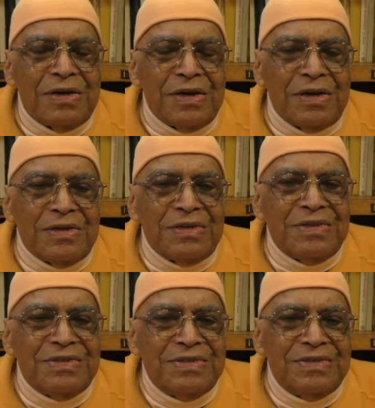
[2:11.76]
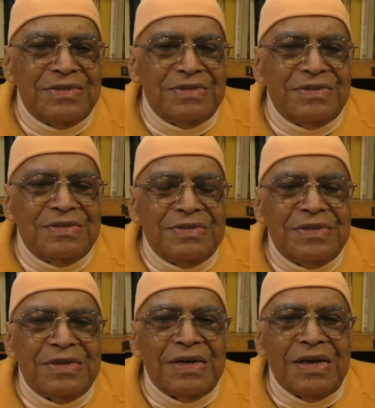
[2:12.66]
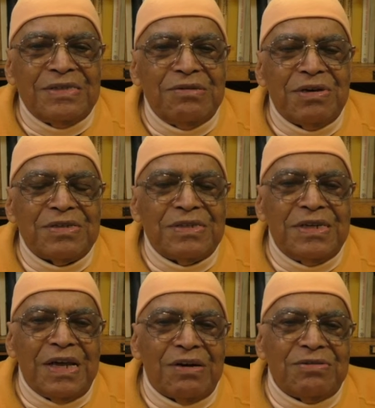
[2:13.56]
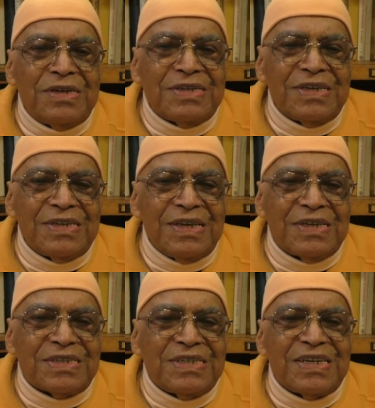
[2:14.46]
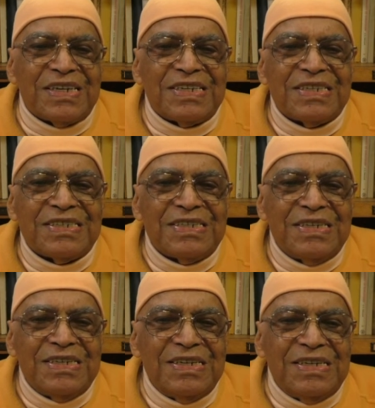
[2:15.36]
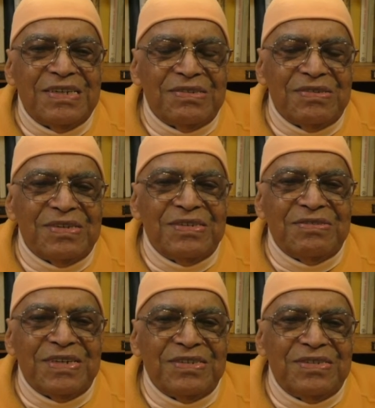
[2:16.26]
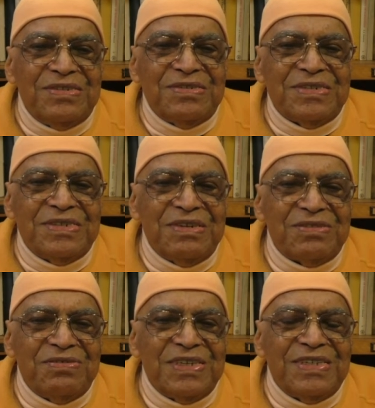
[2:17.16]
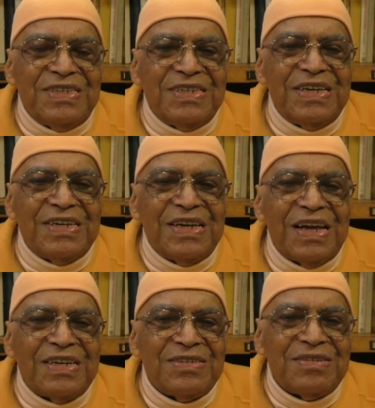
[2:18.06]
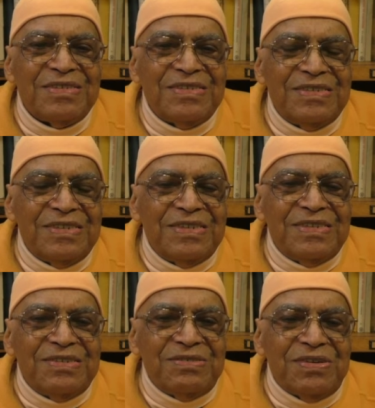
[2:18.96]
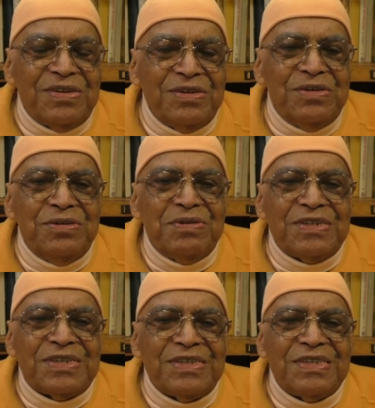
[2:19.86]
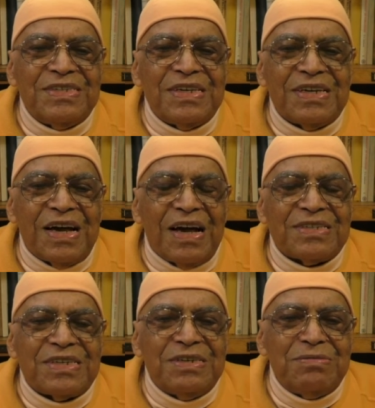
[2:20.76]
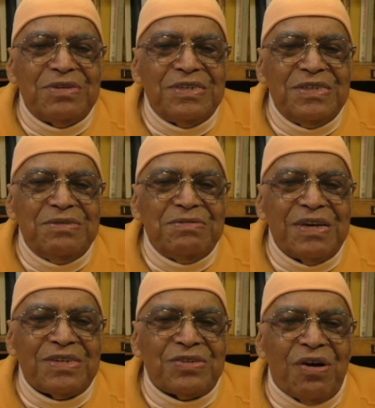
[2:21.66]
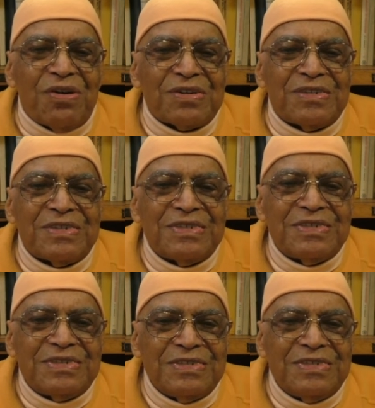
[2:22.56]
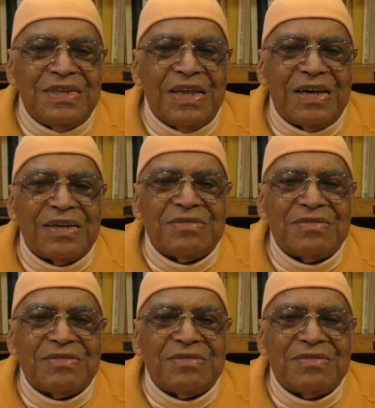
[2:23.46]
and as he was renowned as a lecturer, when he was visiting England, one university asked him to give a talk there.